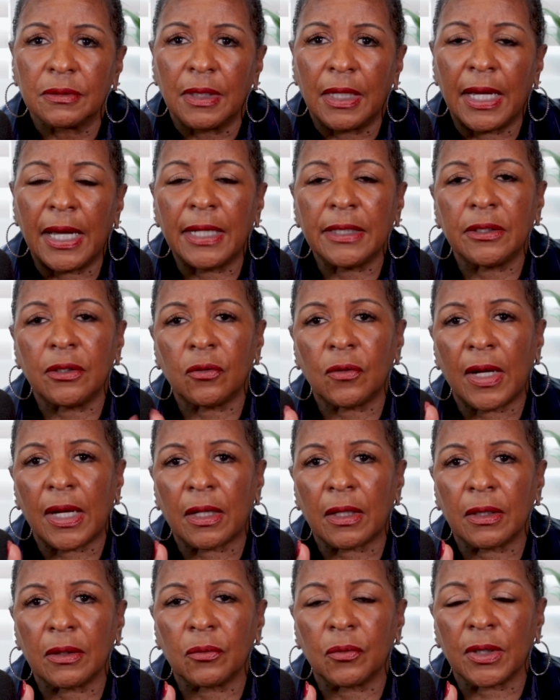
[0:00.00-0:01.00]
I know
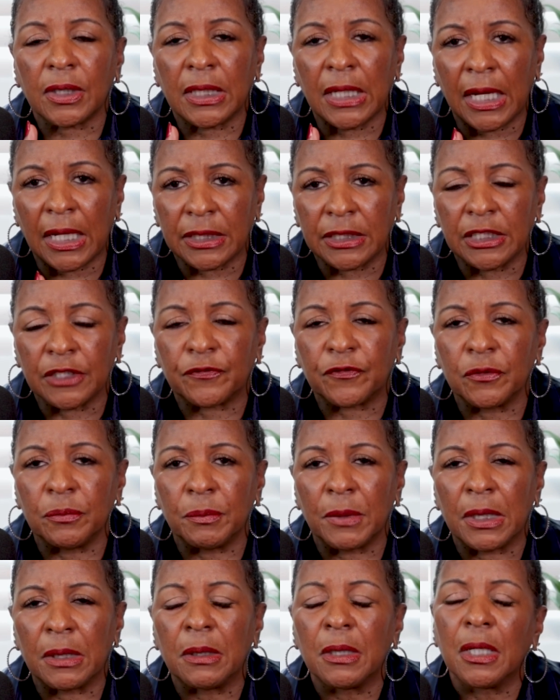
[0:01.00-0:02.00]
what God did for
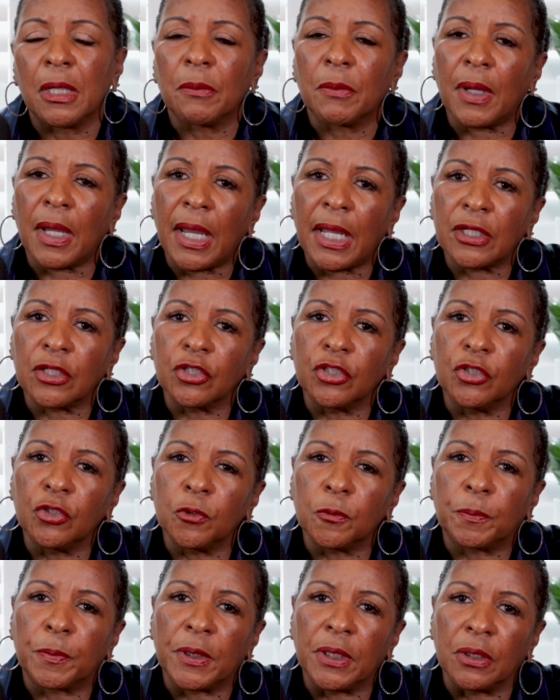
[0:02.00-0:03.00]
me, but how do
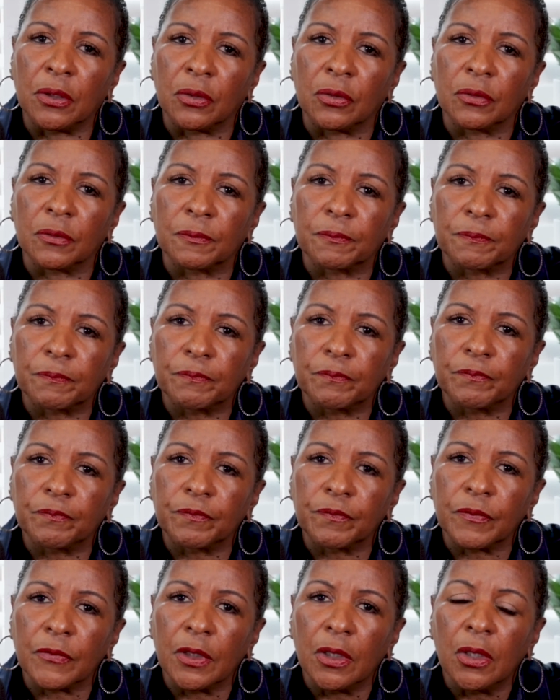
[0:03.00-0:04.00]
you peel?
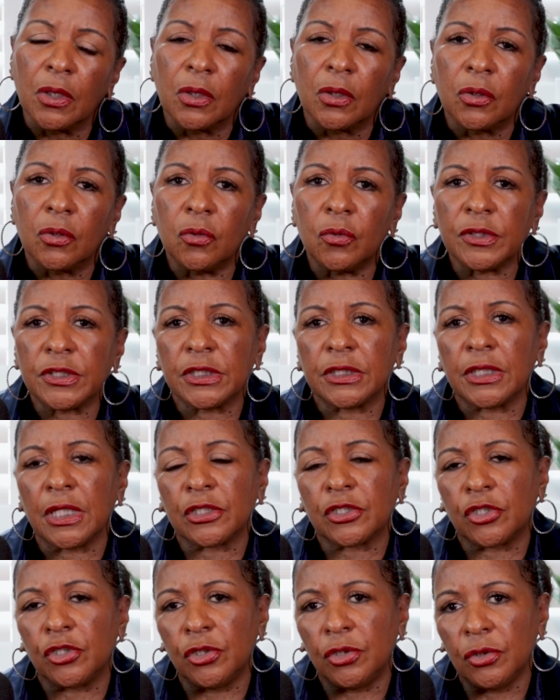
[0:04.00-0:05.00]
Who is it
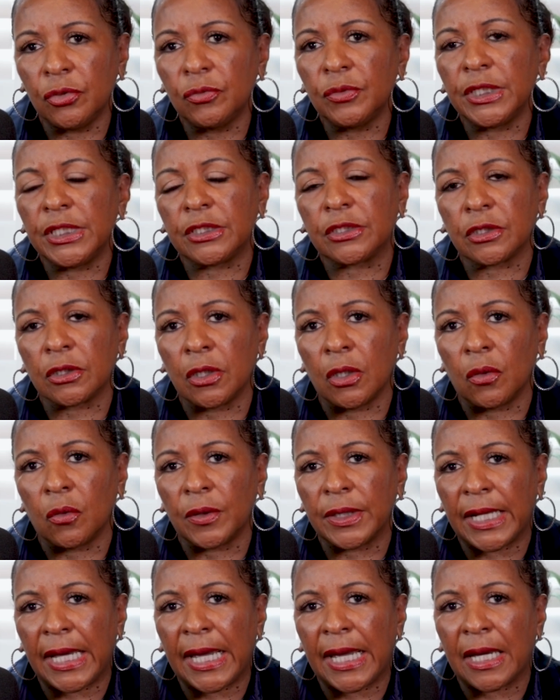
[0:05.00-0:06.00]
that you need to go
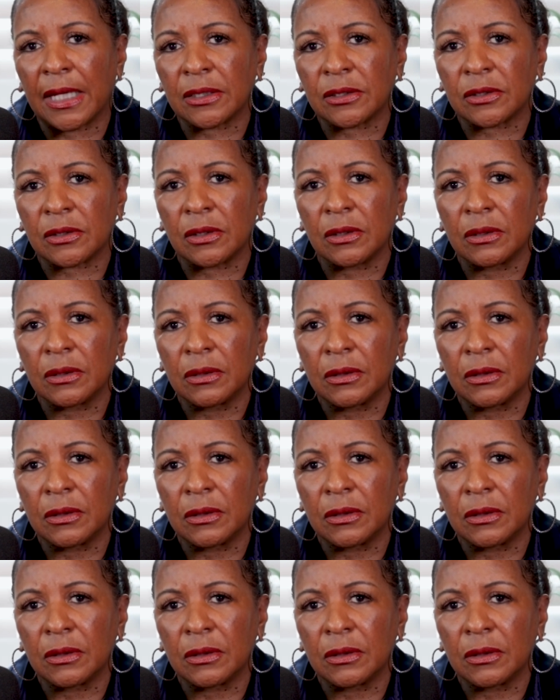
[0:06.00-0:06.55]
and ask